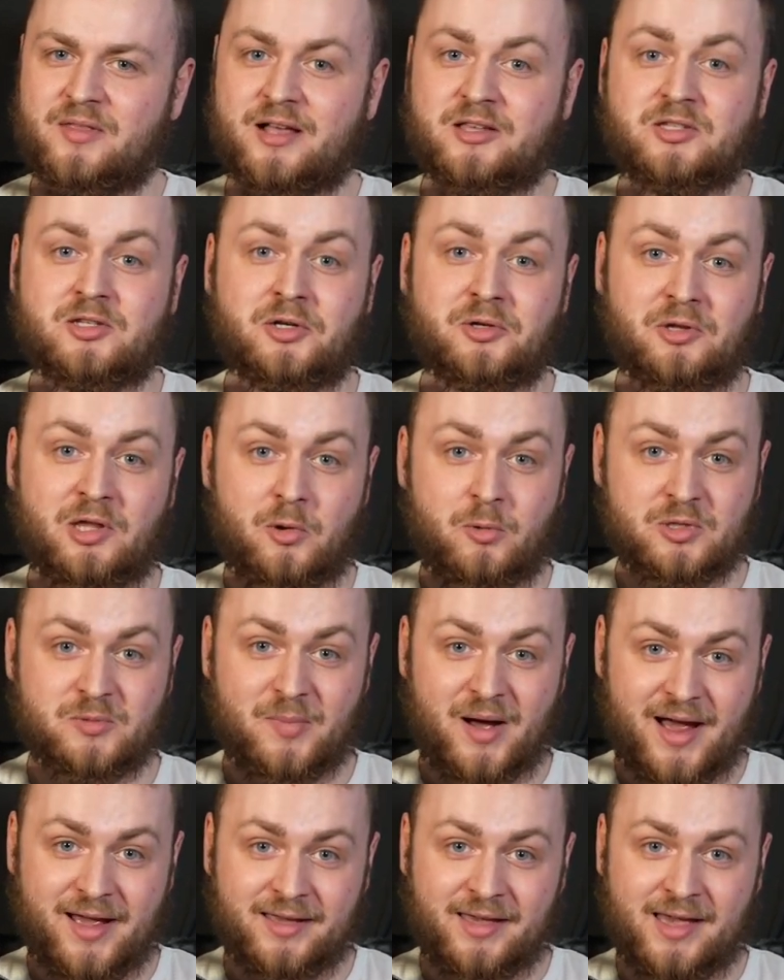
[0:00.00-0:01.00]
That certainly was
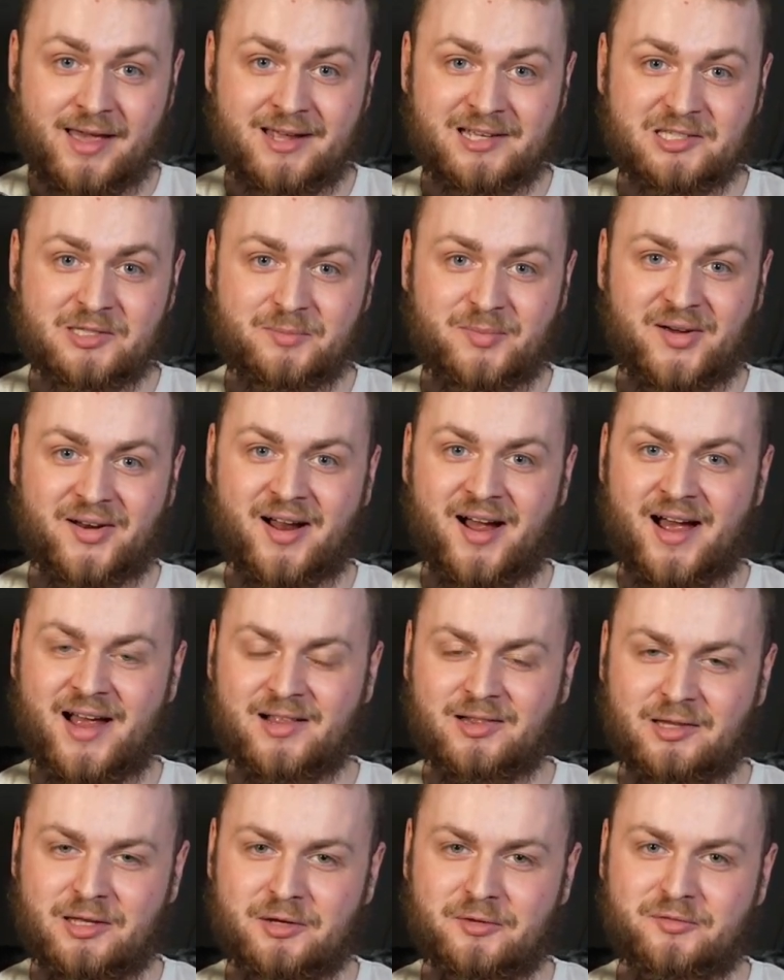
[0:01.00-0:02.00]
my case, but
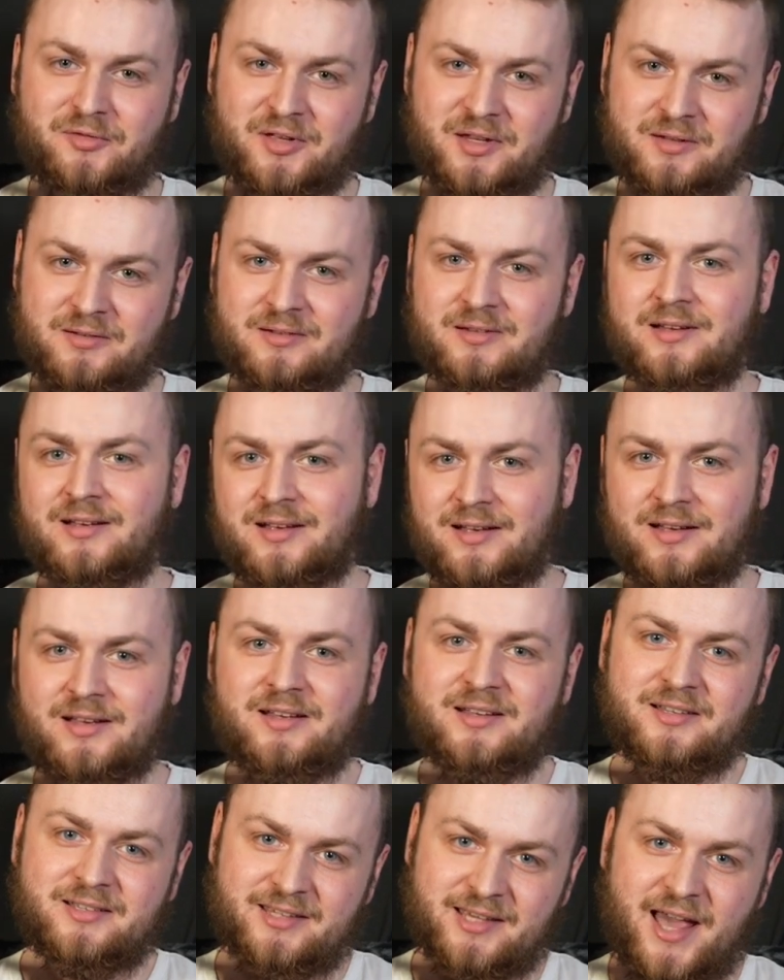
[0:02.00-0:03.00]
I live in
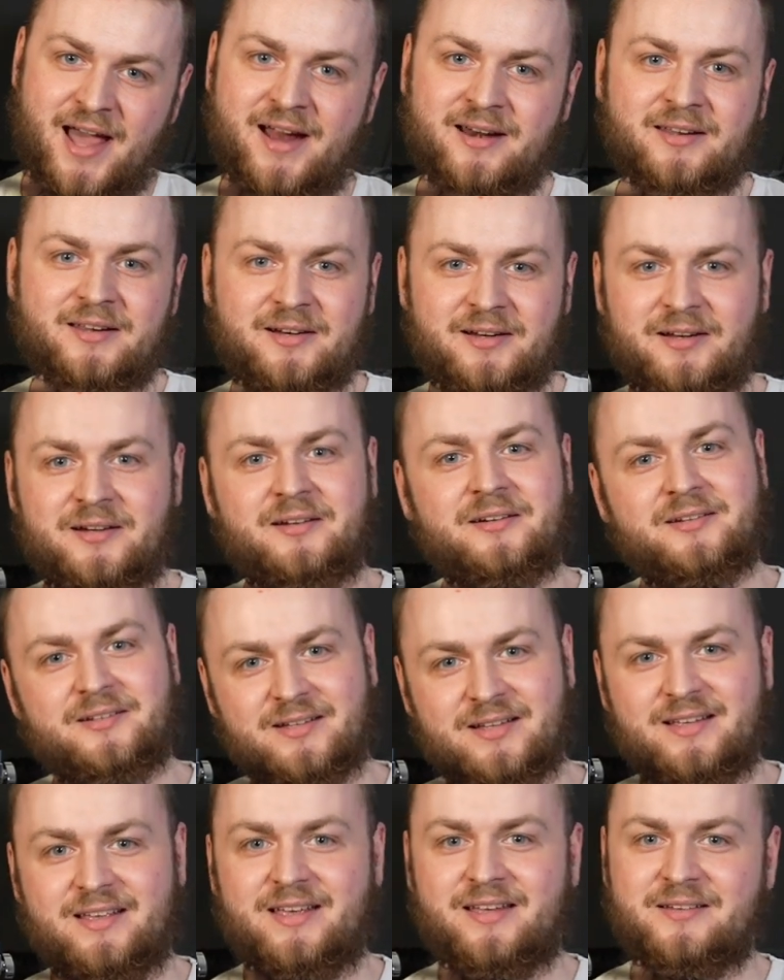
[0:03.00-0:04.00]
Canada
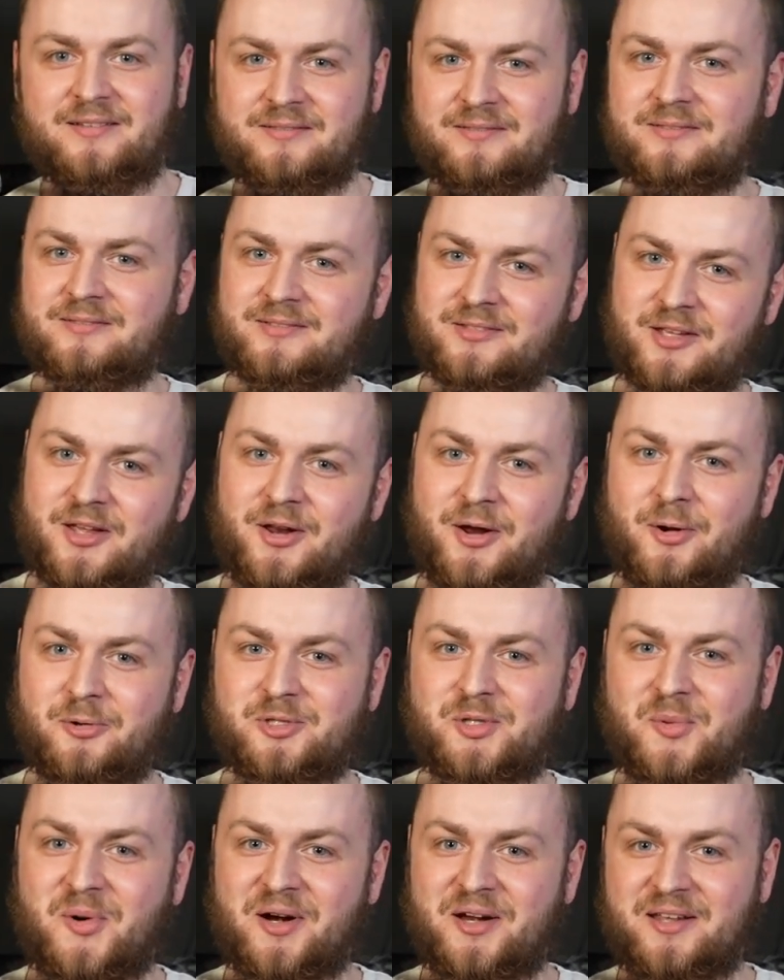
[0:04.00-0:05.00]
in the
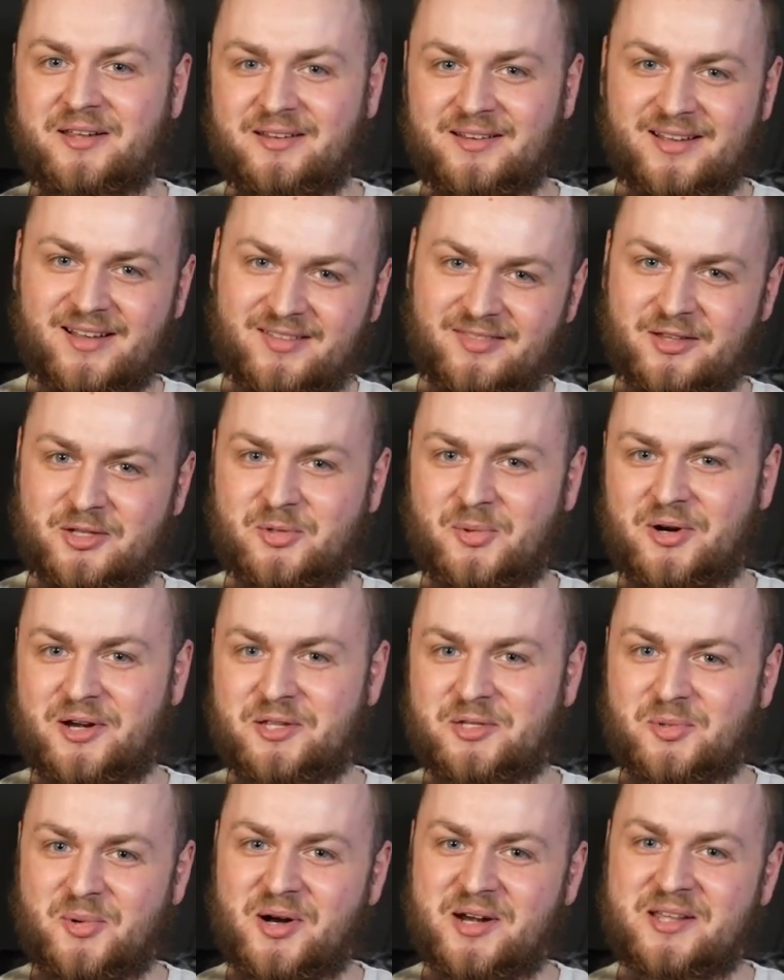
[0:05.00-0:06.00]

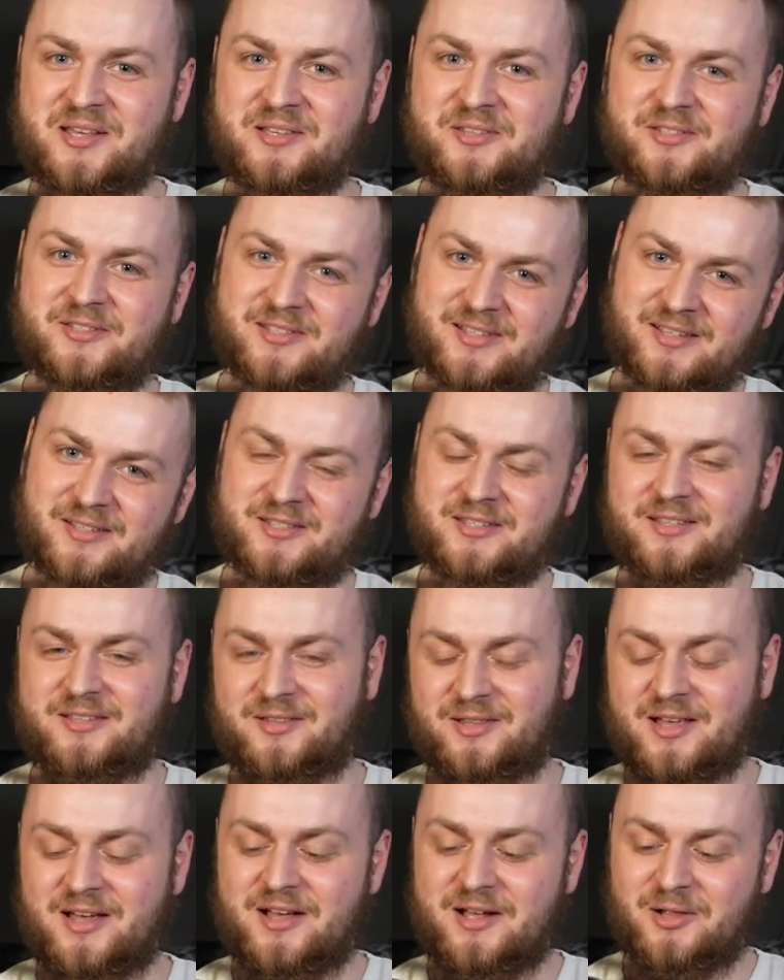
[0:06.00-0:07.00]
2020s is
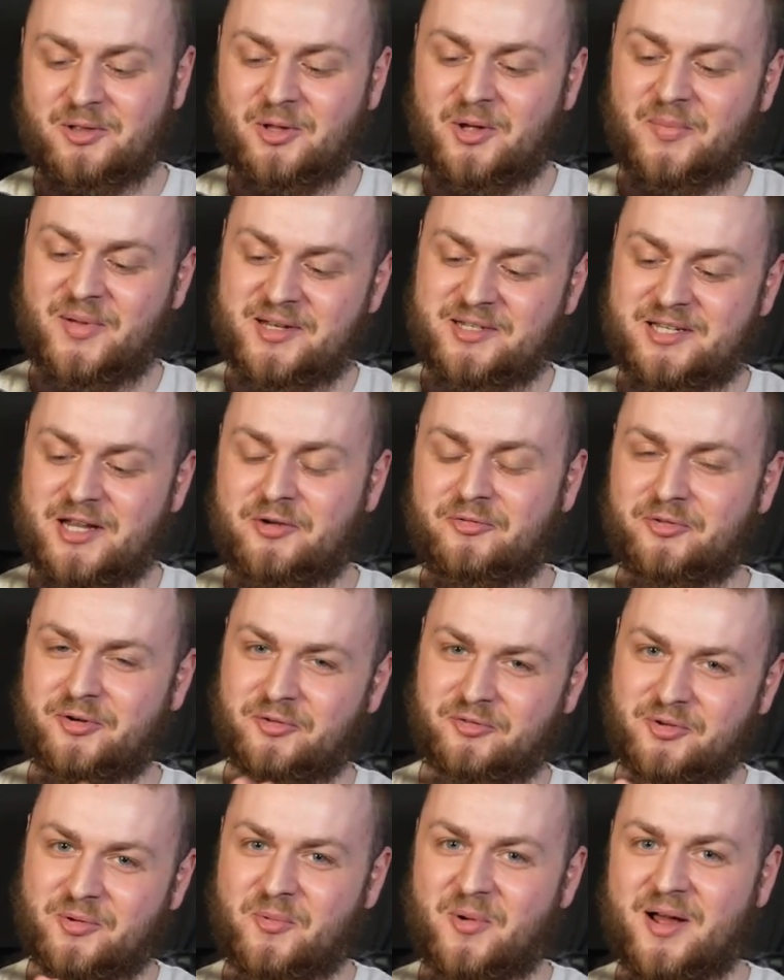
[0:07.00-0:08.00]
a little bit
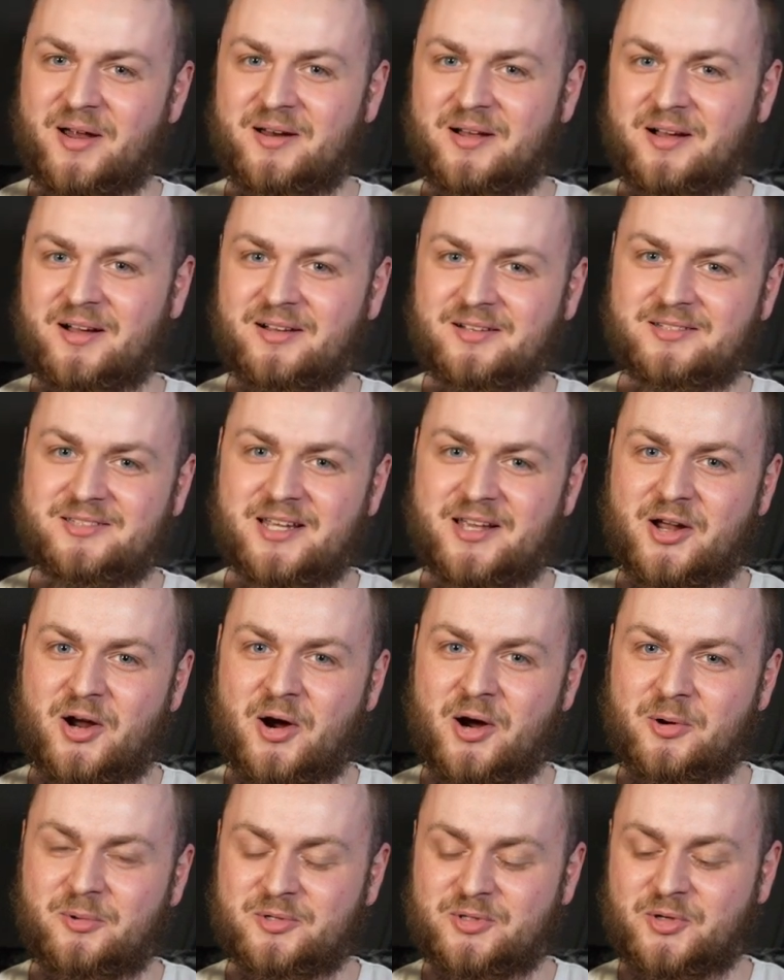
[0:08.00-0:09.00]
different from when
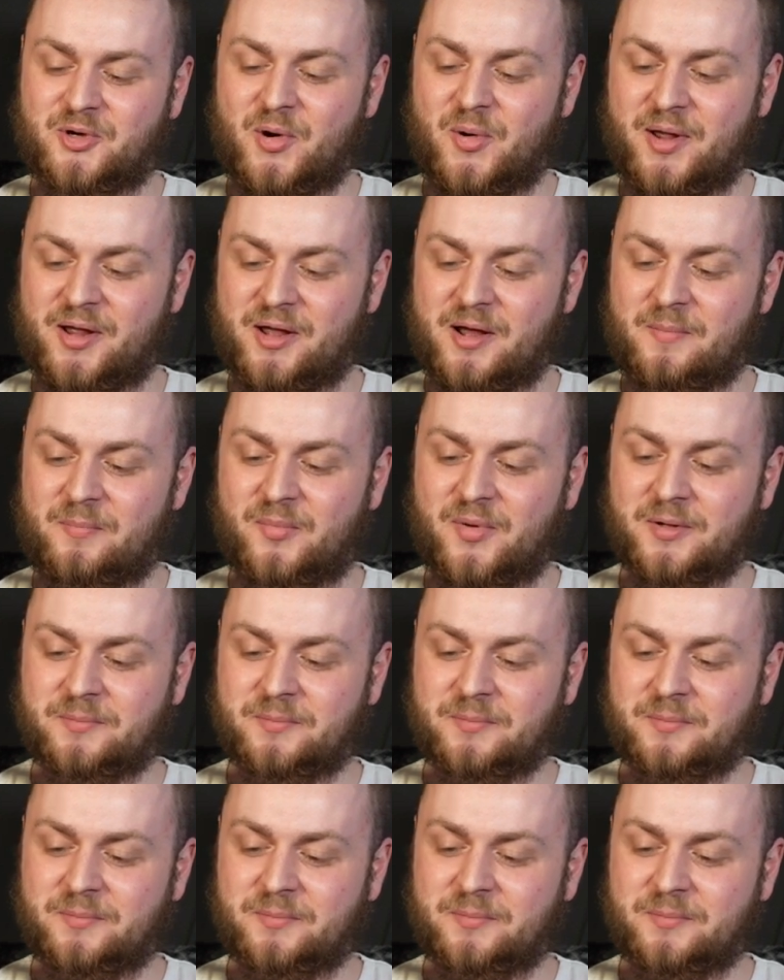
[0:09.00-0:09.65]
Descartes was growing up.